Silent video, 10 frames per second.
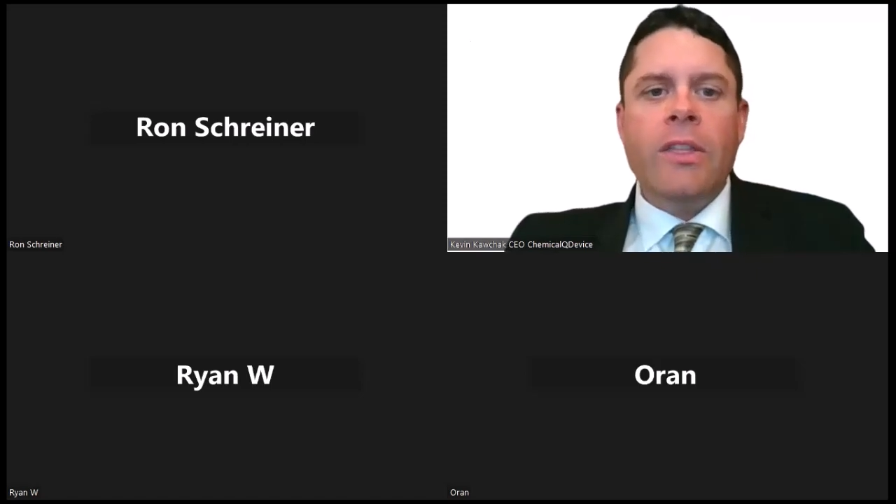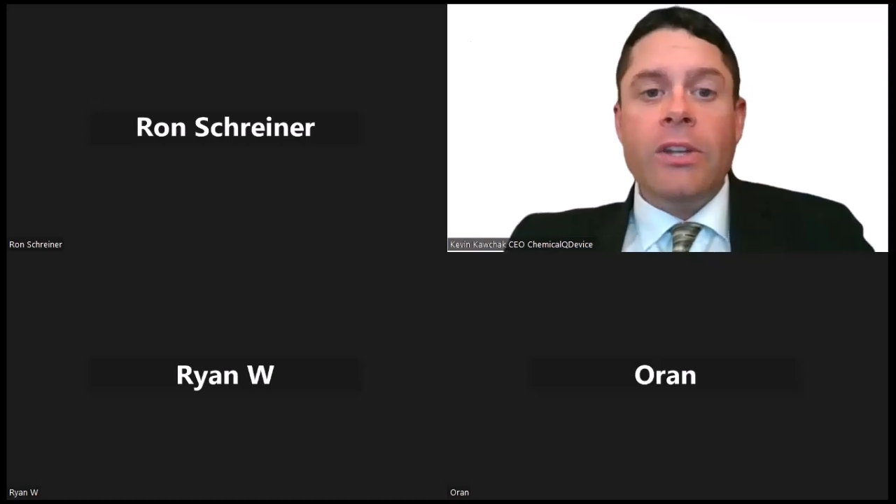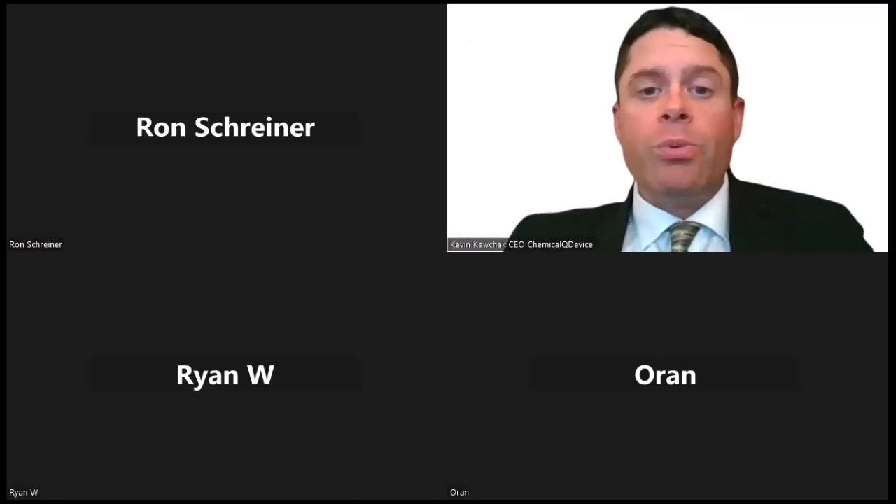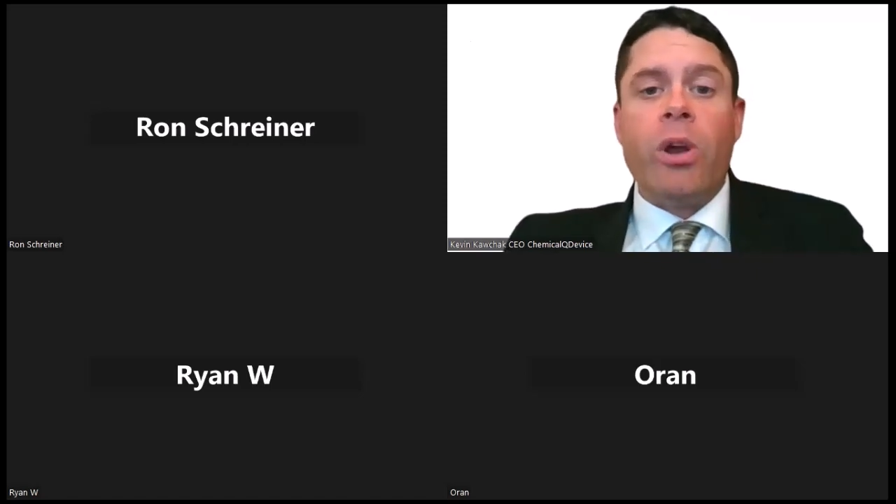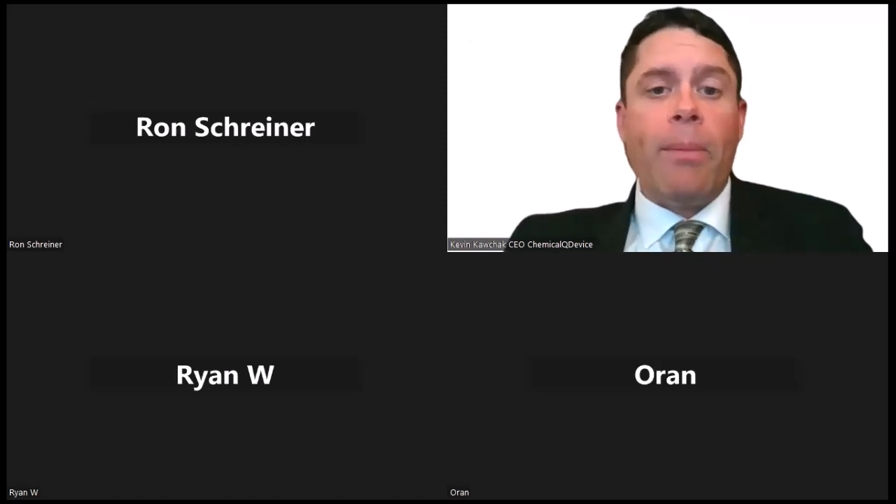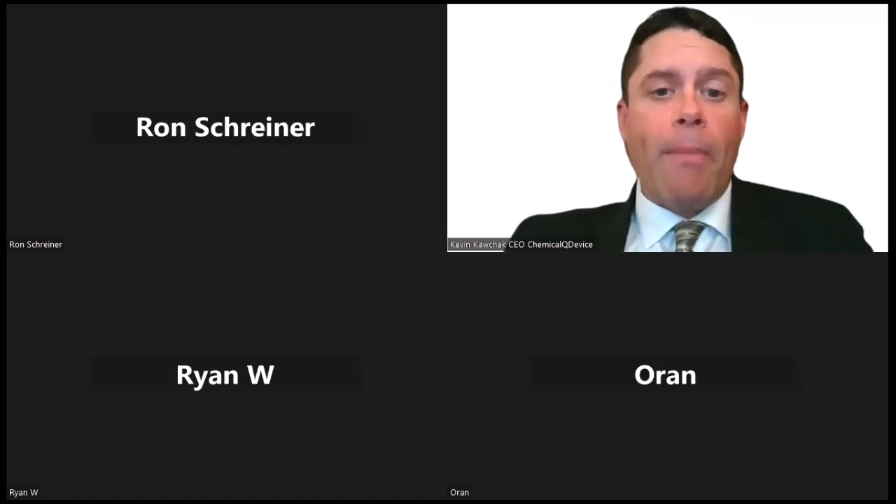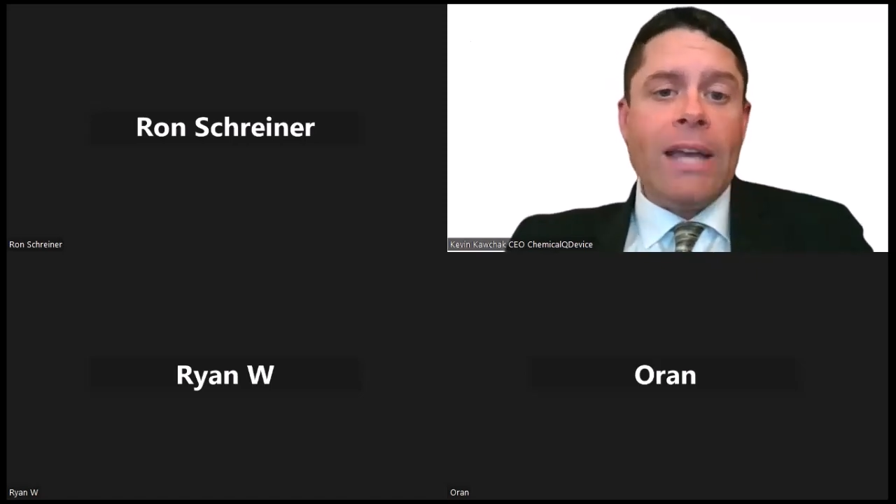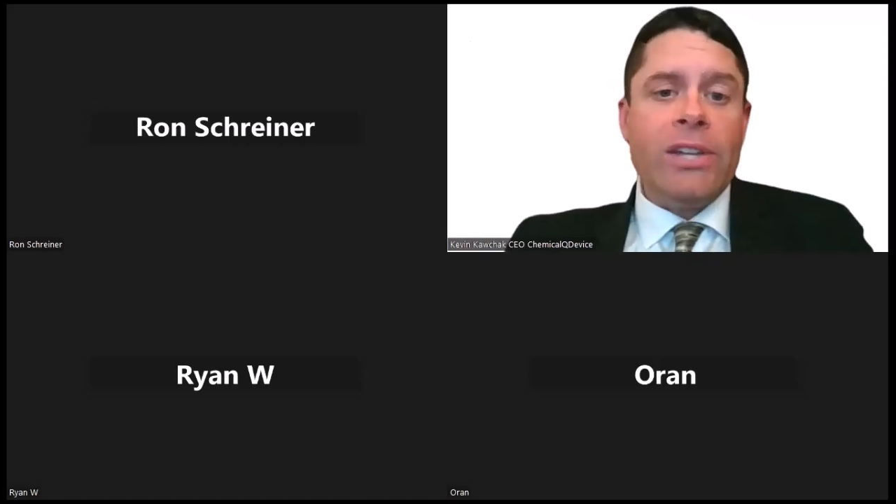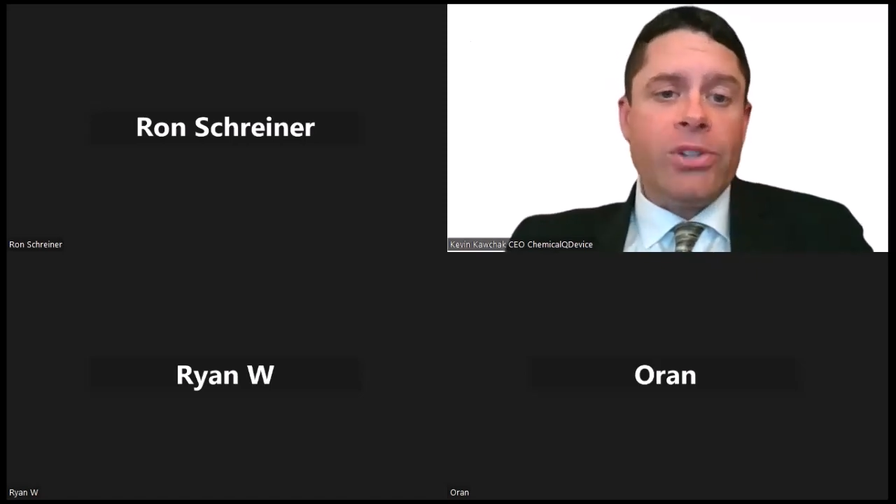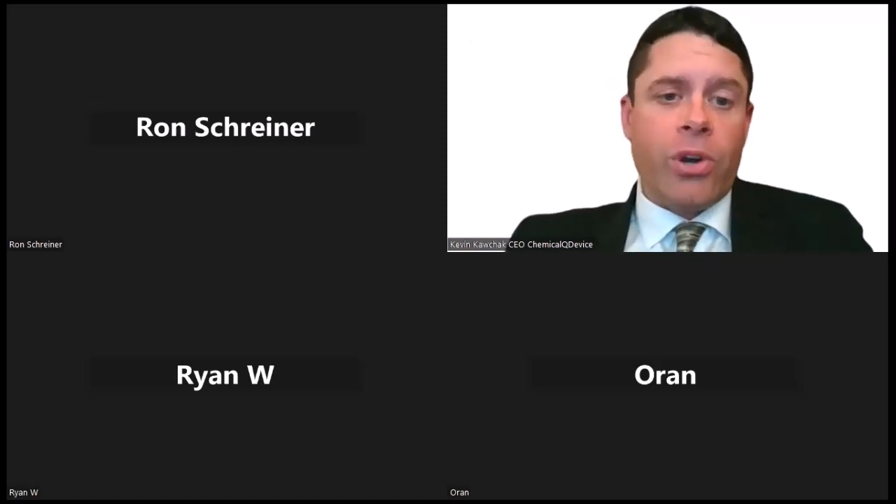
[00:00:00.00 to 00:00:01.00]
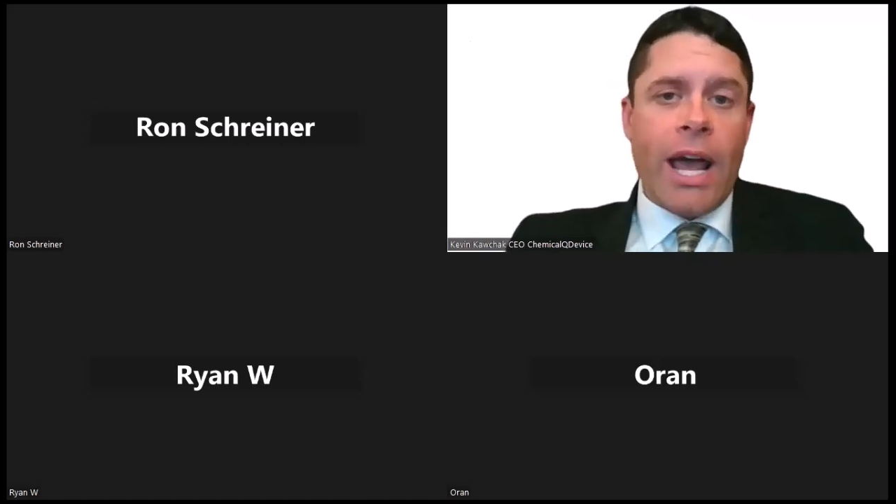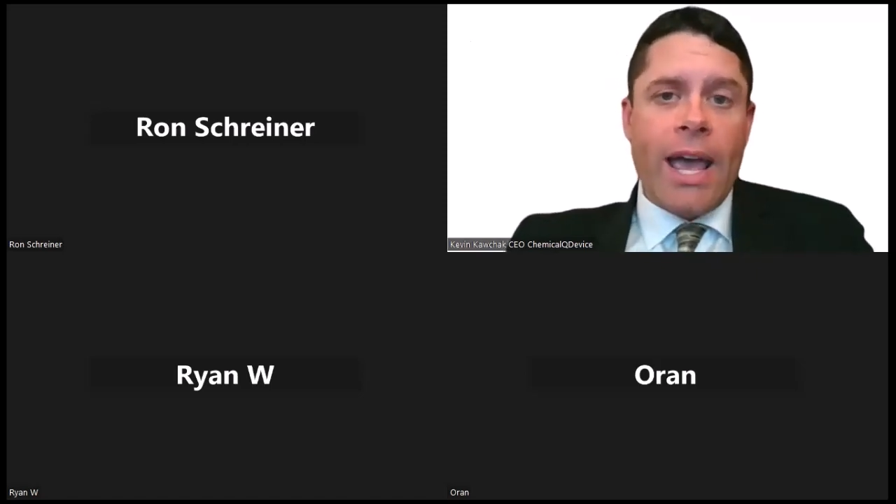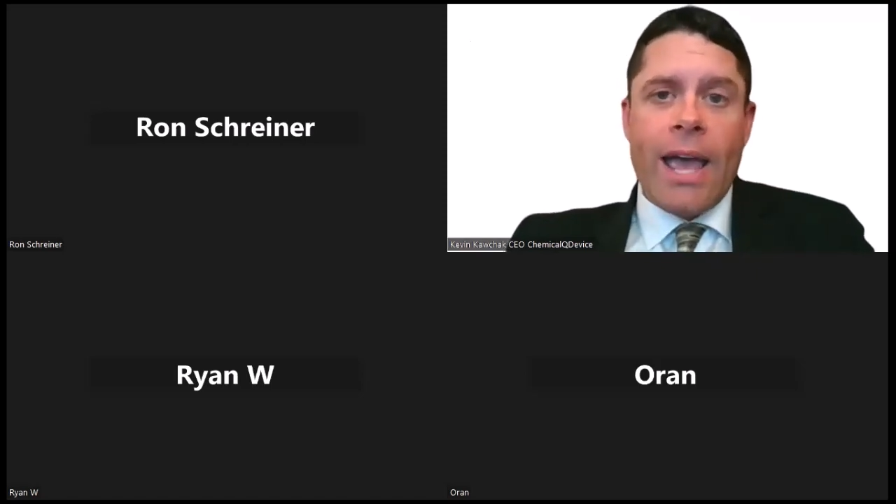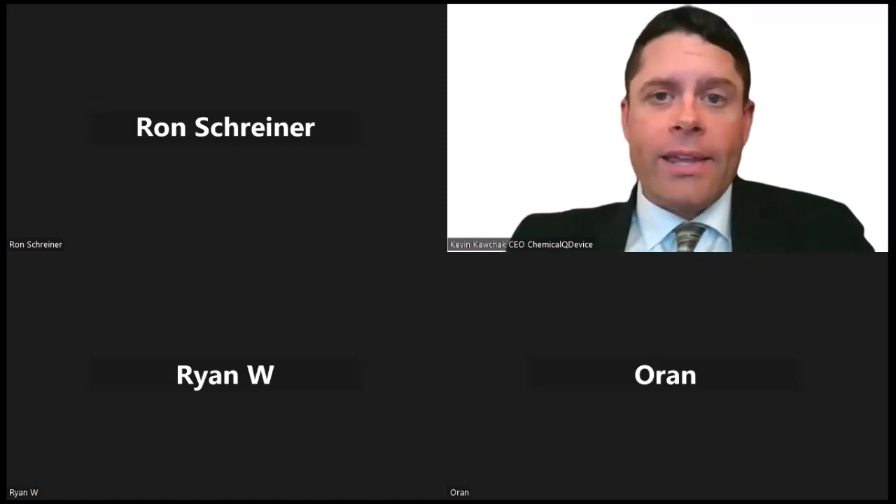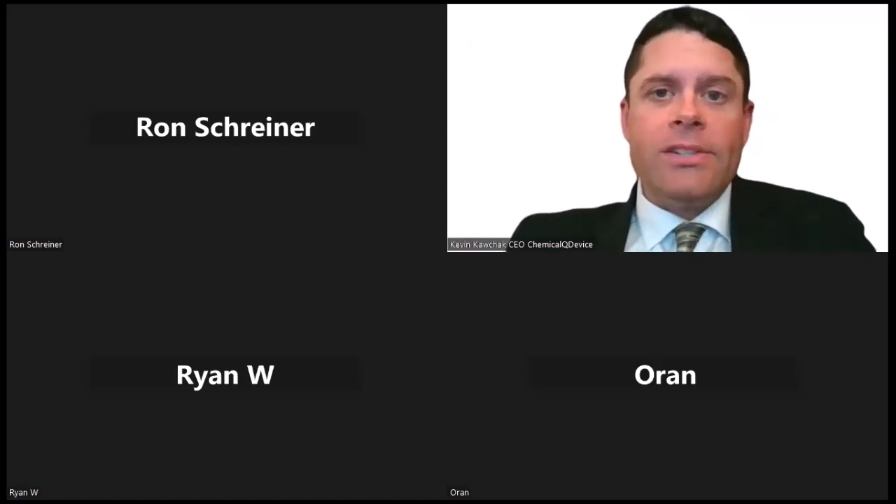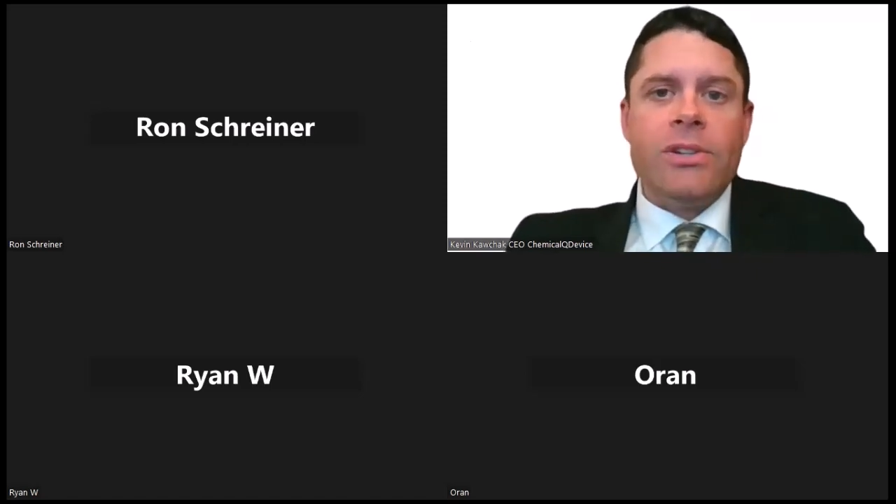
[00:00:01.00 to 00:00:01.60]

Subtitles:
This one on my screen, I can